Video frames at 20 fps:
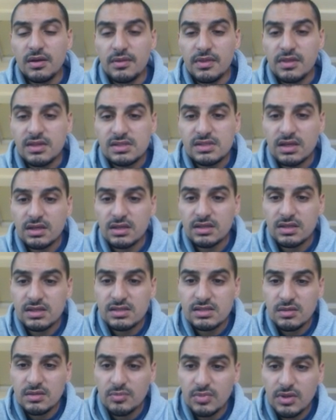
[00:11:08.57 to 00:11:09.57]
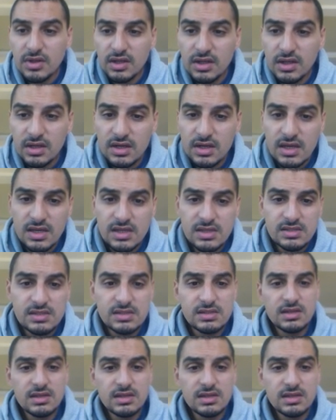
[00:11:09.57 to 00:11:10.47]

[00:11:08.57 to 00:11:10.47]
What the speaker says: The second example here is kind